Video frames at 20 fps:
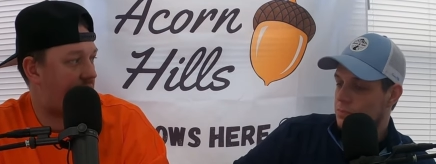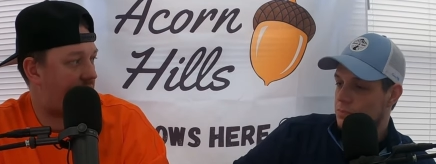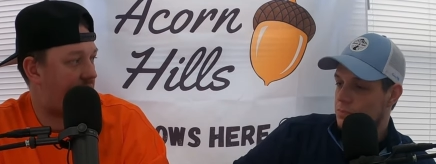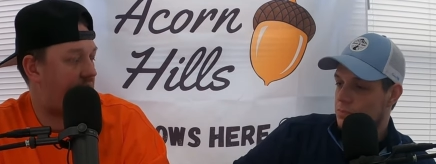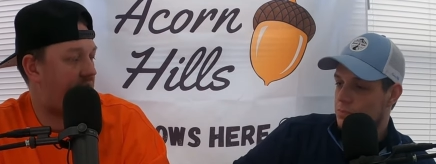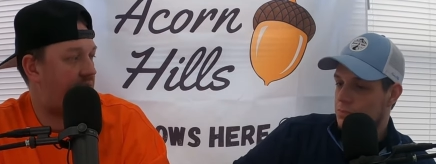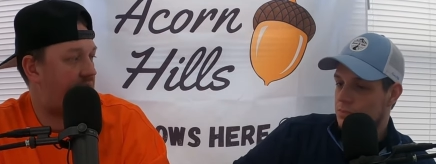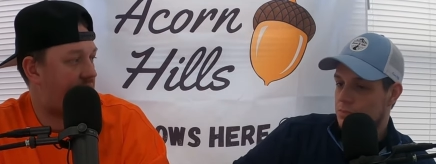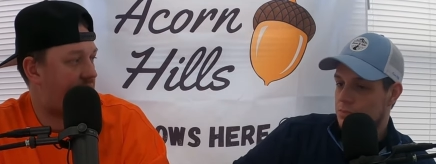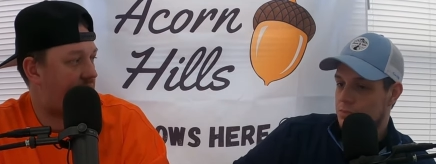Speaker 1: what it
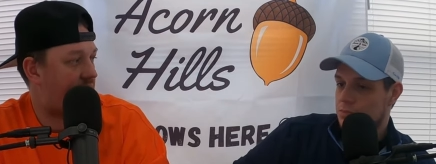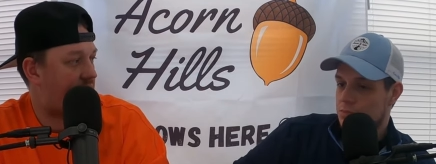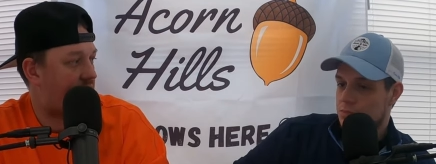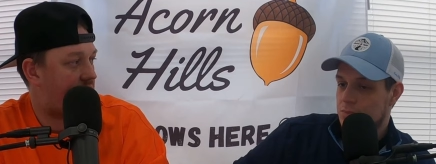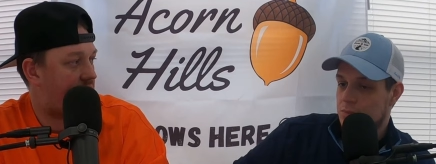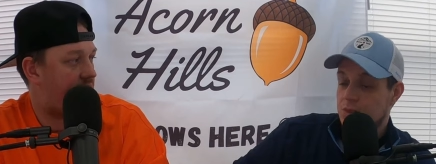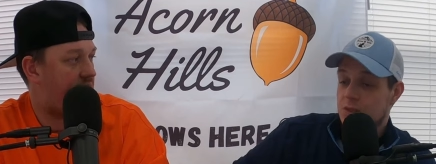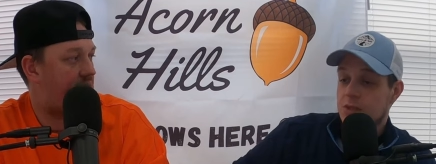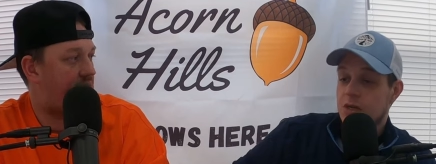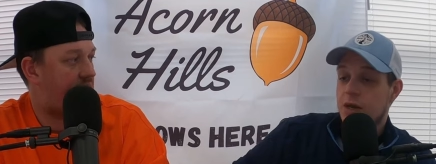is?
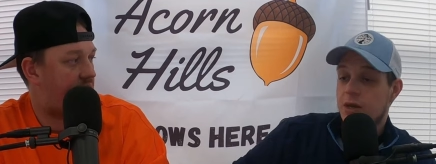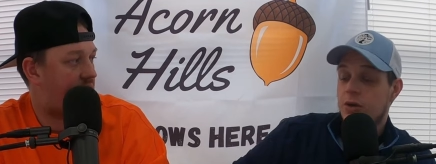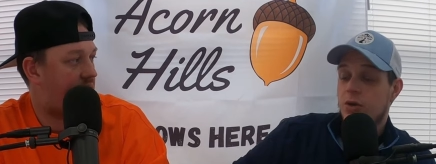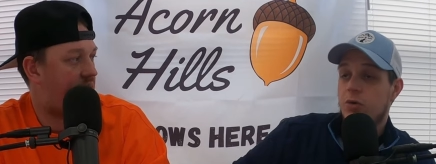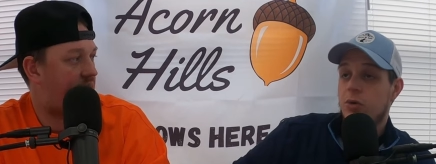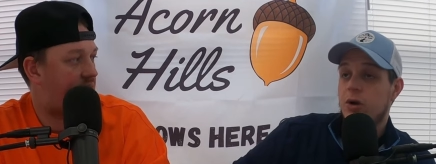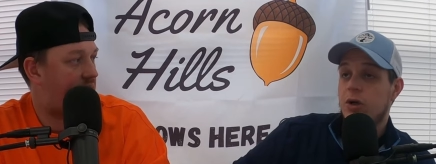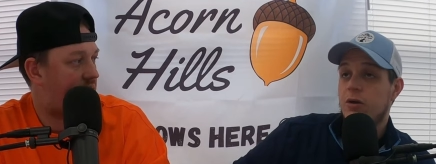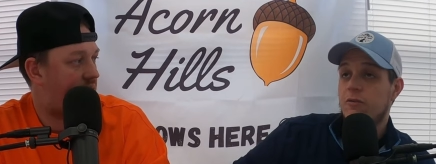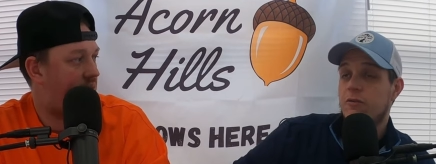Yeah, to
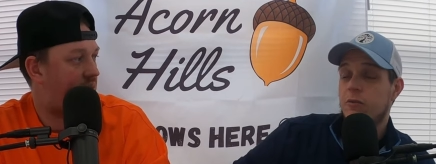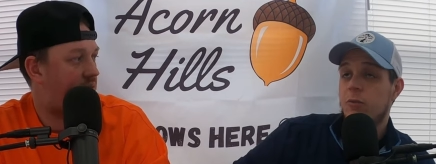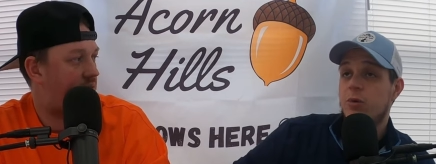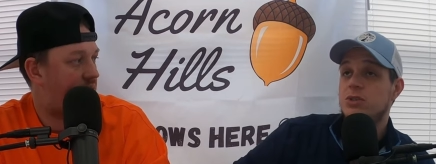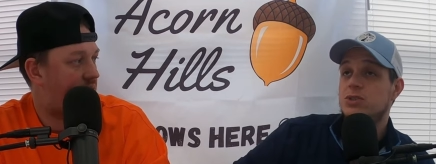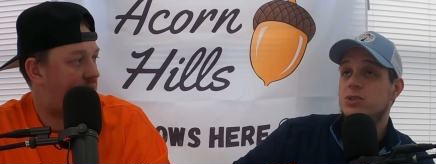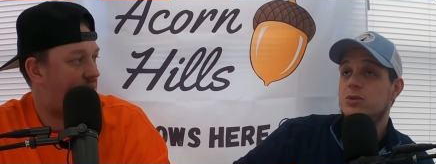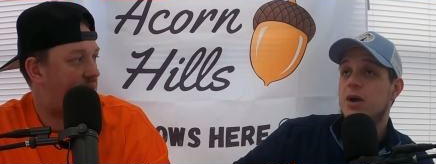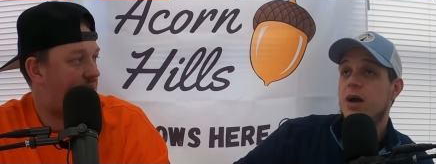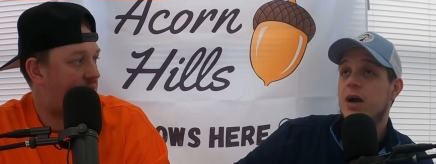qualify. Once
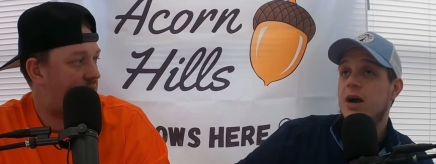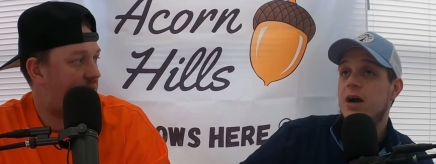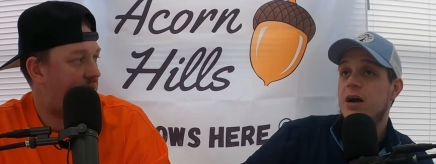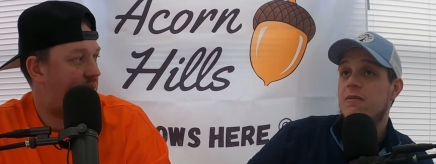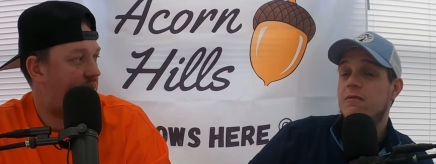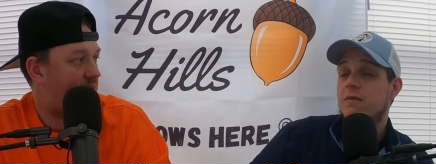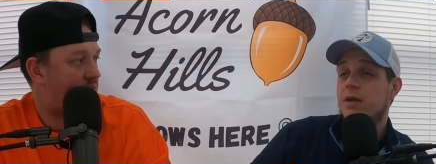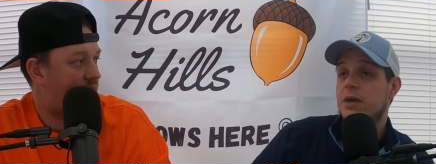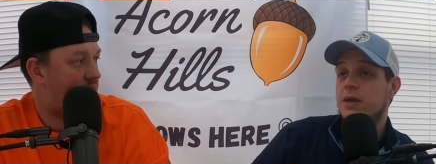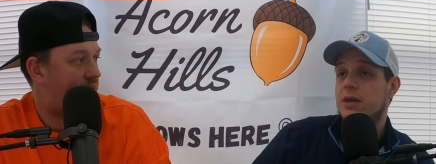you have
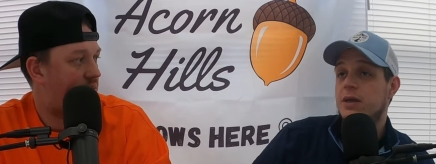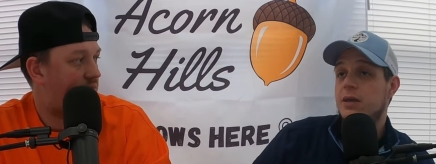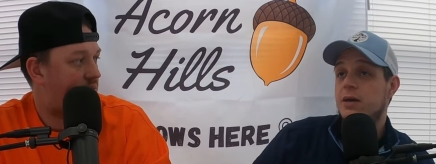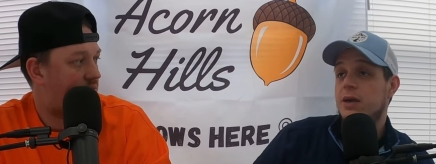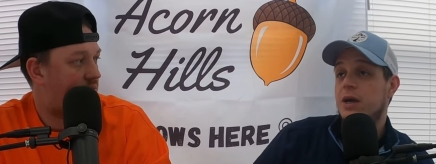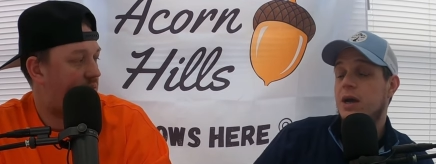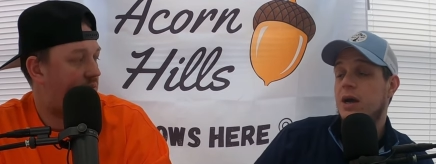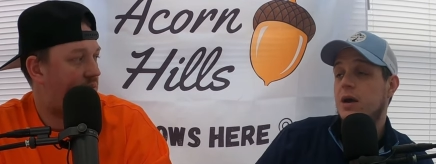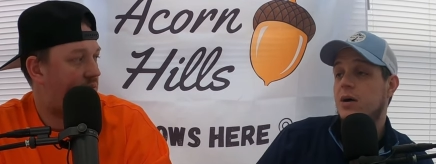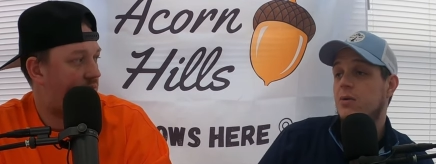like an
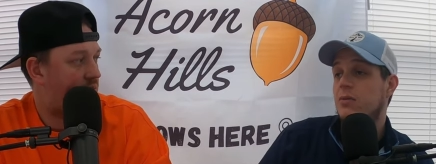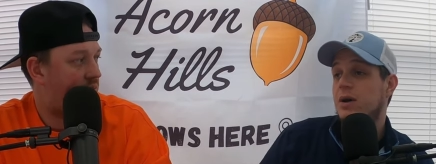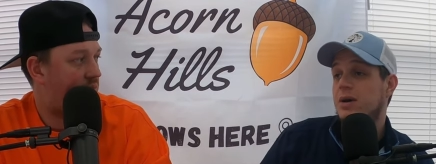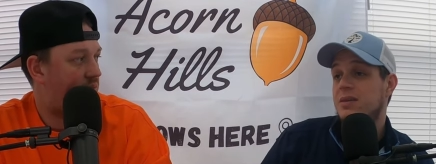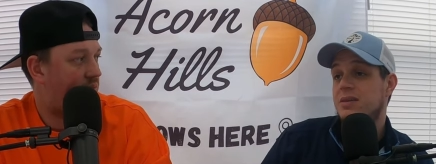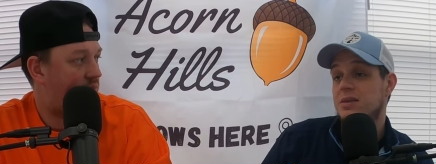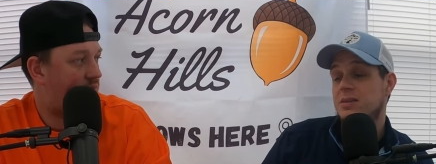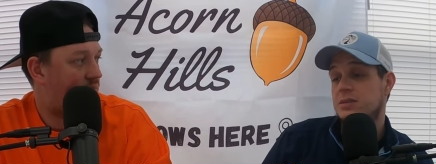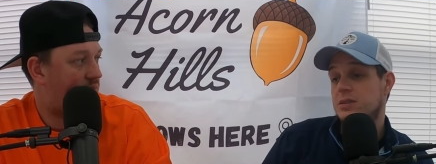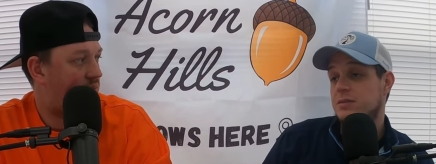account, I think
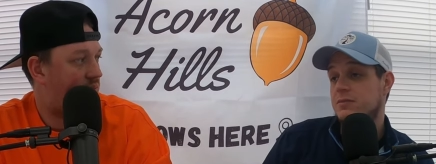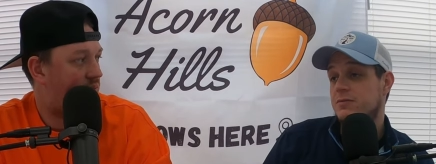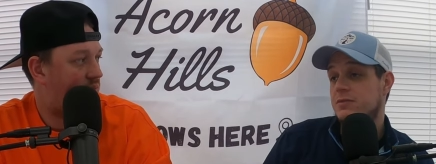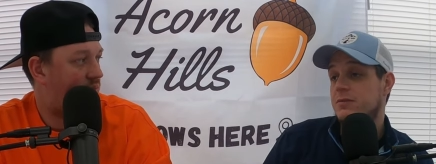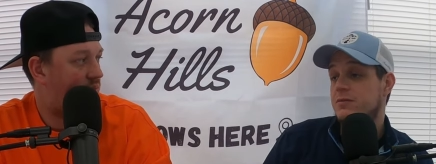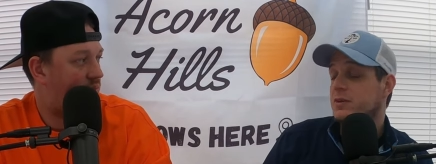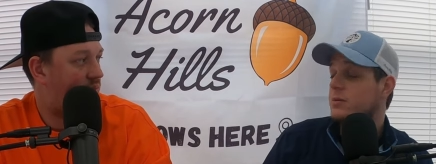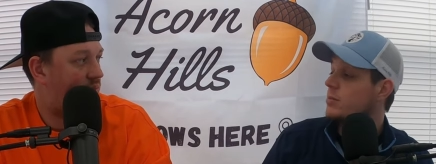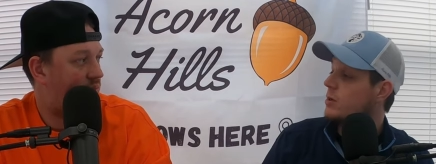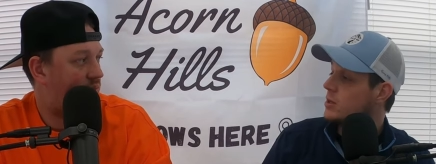it's like
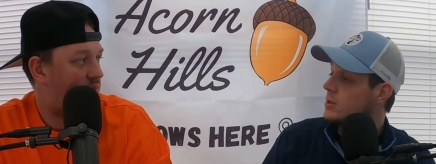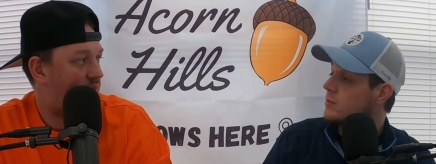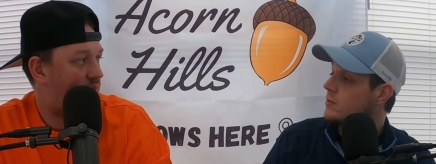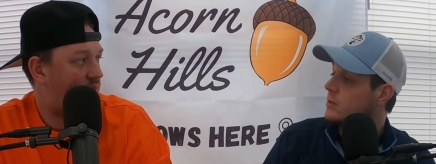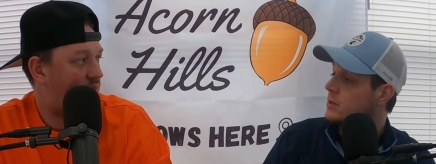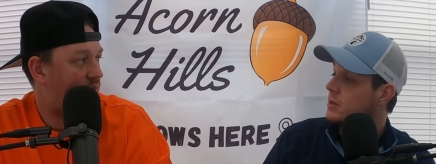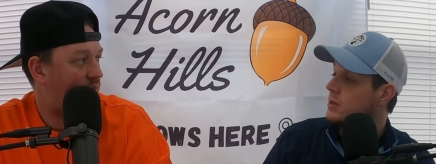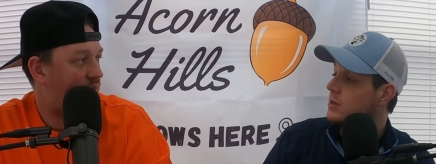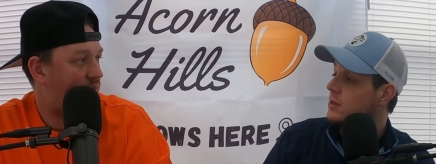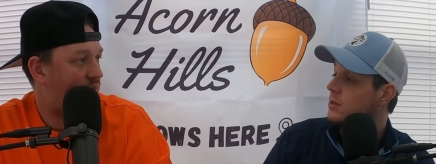fifty bucks for the
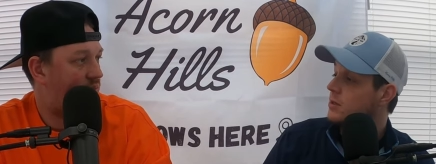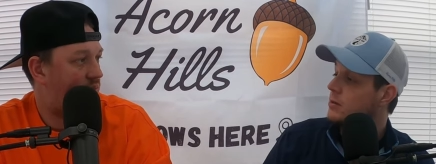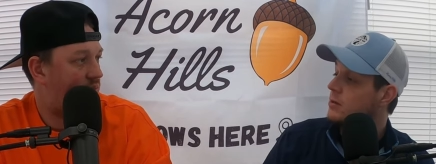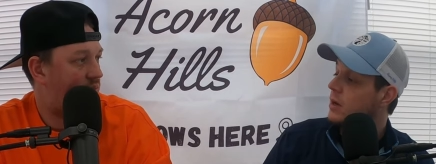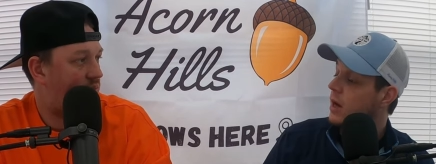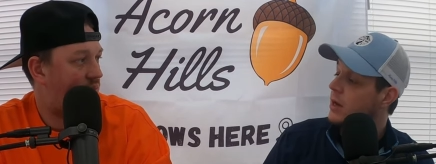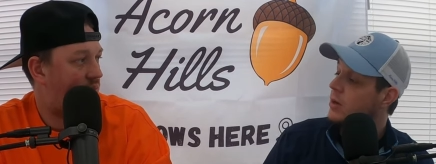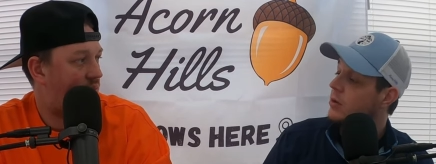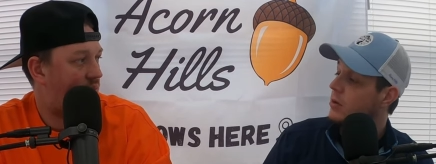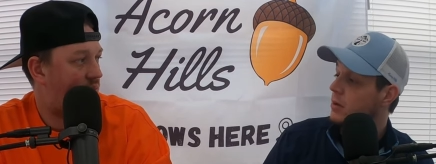year. I
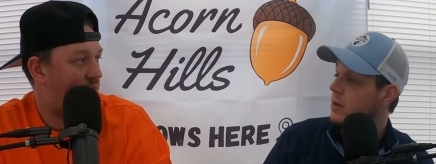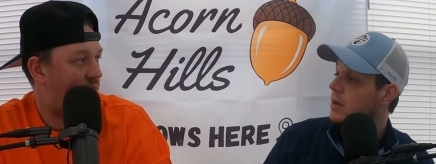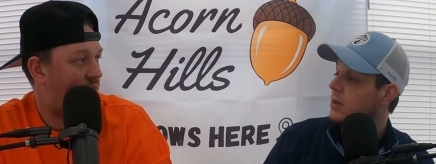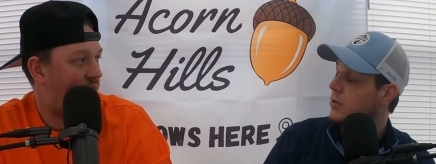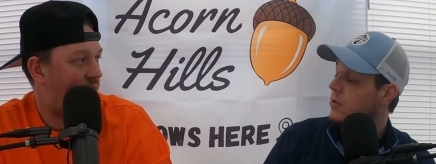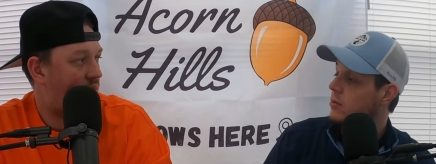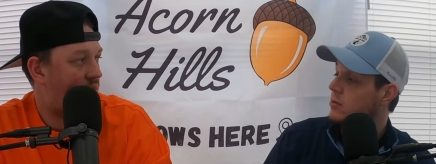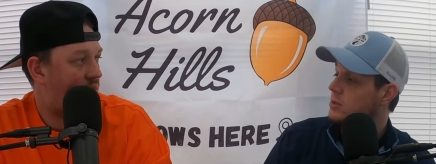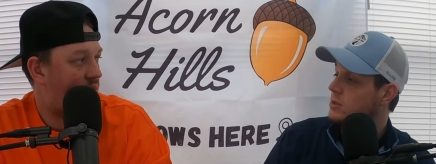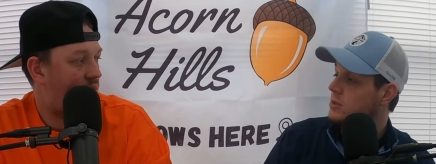know a lot of
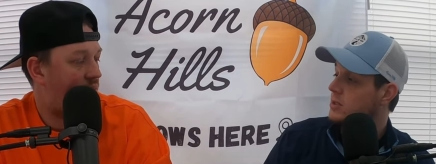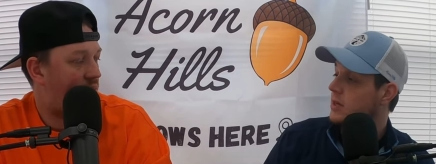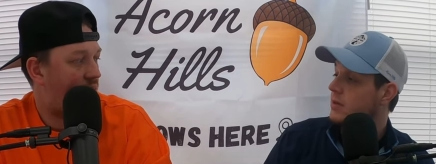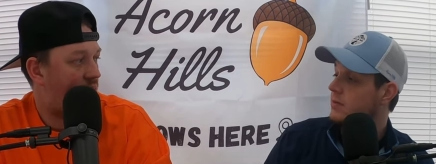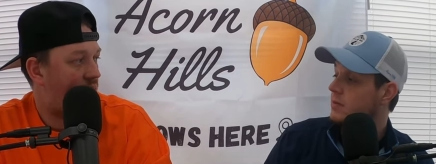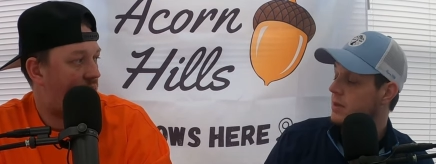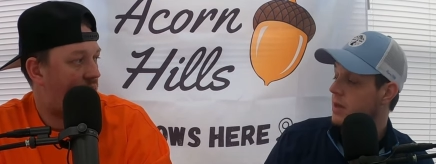courses have